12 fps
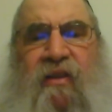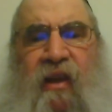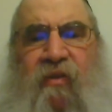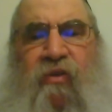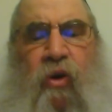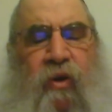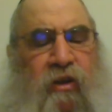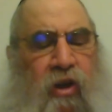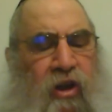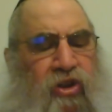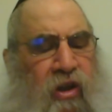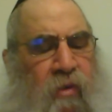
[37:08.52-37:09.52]
Even though he
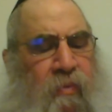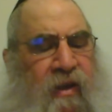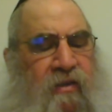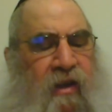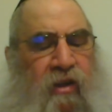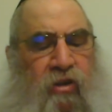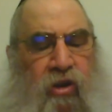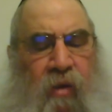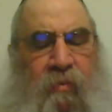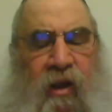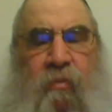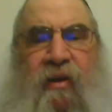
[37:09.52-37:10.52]
touched the kebetza, in
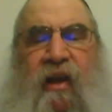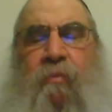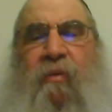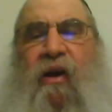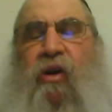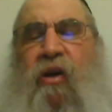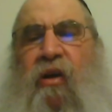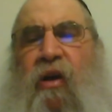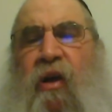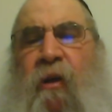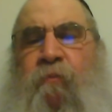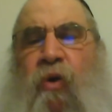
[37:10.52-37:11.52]
Tomei, it became magoy.
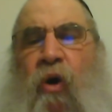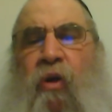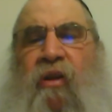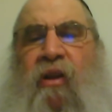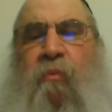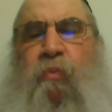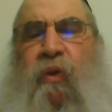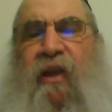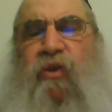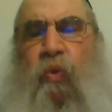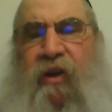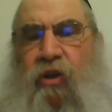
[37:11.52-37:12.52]
Only the
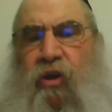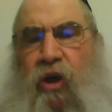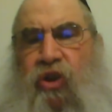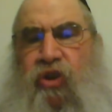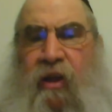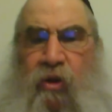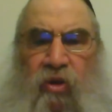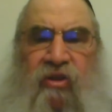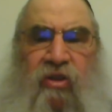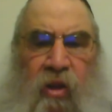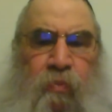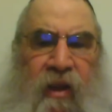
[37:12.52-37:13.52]
place where he touched, and
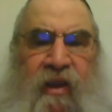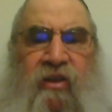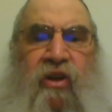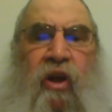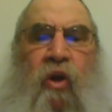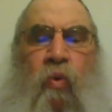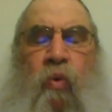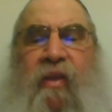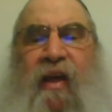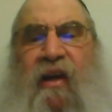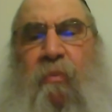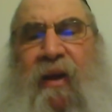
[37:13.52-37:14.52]
also the place where
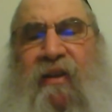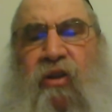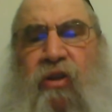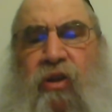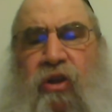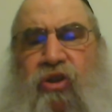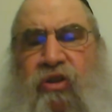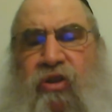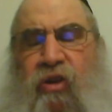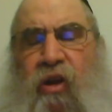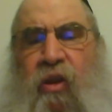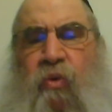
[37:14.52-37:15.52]
that kebetza touches.
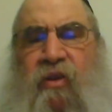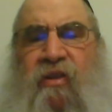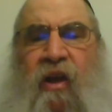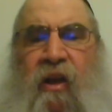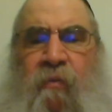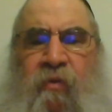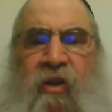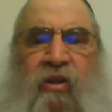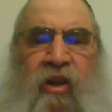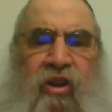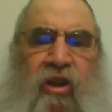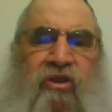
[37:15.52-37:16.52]
In other words,
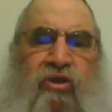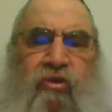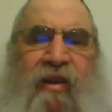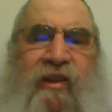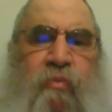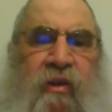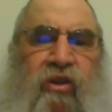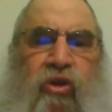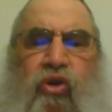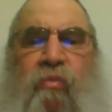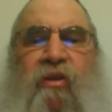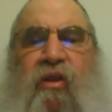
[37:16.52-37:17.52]
it doesn't transmit the
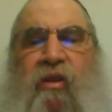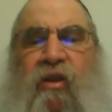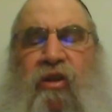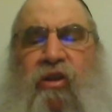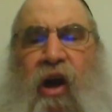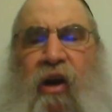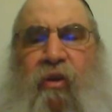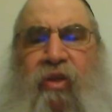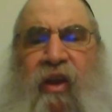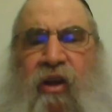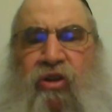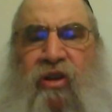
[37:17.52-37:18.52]
tumah to the entire
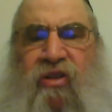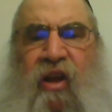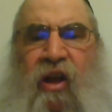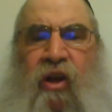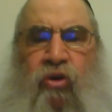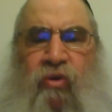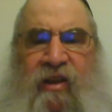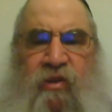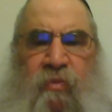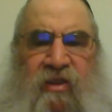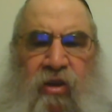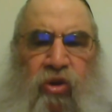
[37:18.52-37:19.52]
thing. It just
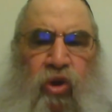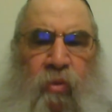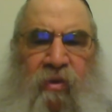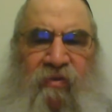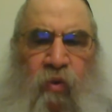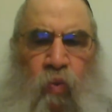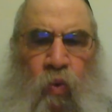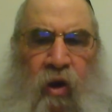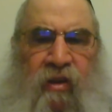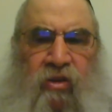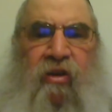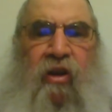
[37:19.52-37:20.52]
transmits the tumah from
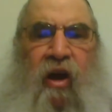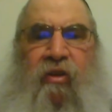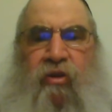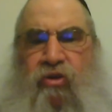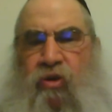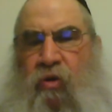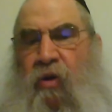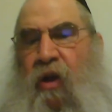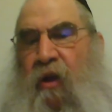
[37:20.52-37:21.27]
one to the other. So